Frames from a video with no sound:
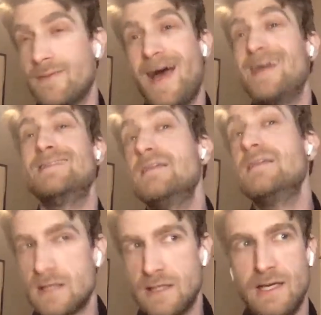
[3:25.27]

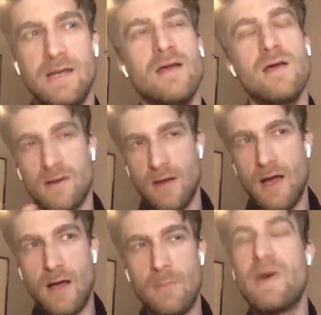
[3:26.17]
ideally
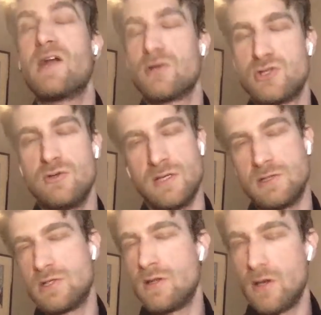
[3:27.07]
better suited
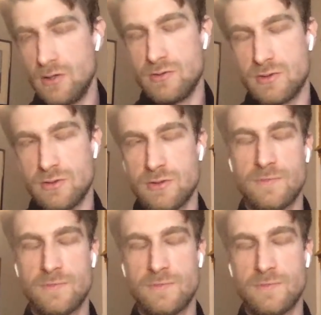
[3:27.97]
to their users.